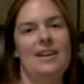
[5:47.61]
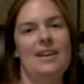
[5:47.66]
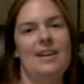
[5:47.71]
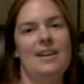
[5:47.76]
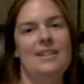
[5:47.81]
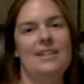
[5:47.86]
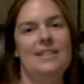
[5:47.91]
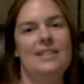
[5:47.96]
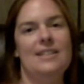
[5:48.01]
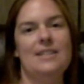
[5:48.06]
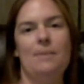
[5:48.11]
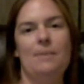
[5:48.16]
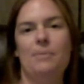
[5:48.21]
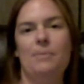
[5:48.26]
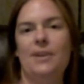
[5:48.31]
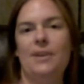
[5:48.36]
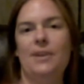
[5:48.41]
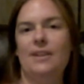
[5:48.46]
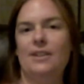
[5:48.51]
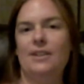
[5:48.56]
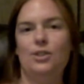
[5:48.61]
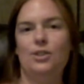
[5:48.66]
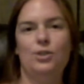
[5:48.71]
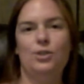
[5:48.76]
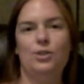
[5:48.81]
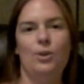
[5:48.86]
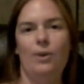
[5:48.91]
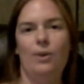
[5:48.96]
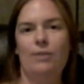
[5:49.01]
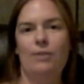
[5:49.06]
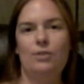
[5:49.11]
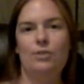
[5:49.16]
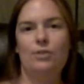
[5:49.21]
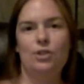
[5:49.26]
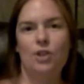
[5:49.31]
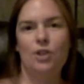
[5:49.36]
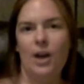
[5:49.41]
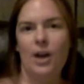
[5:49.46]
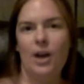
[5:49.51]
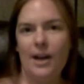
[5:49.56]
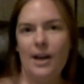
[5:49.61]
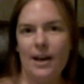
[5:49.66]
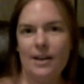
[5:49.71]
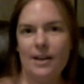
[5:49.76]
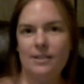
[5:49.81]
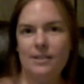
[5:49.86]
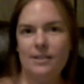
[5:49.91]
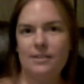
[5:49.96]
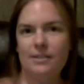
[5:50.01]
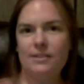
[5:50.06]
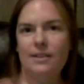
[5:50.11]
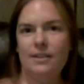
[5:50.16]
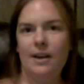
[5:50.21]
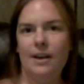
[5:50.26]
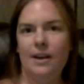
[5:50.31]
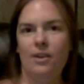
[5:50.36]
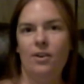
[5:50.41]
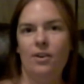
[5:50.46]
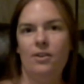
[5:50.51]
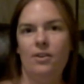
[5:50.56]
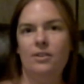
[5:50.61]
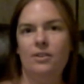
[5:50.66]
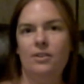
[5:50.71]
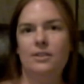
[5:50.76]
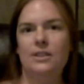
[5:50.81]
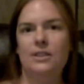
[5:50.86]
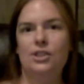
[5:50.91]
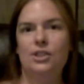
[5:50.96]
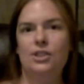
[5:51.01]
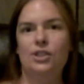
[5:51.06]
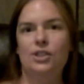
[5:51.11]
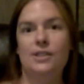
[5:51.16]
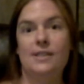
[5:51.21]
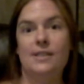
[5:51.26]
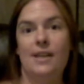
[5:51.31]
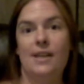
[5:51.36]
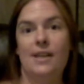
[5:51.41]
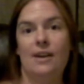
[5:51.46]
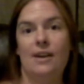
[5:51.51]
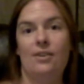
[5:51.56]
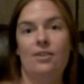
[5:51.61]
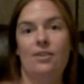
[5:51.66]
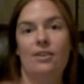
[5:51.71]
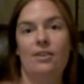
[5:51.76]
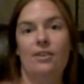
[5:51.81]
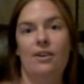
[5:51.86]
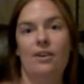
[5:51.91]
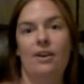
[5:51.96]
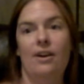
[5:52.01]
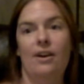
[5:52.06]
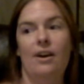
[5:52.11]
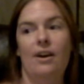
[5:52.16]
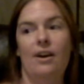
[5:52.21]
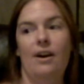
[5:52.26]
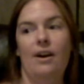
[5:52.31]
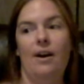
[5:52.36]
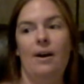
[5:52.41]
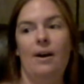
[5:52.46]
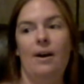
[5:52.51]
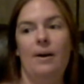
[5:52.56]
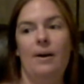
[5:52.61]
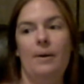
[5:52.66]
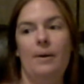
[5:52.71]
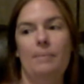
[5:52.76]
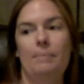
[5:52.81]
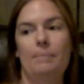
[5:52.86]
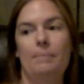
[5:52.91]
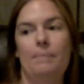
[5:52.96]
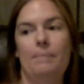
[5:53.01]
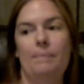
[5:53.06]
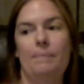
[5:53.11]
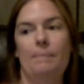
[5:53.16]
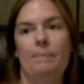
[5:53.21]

It's something that you don't have to try at all. It's just there. Um,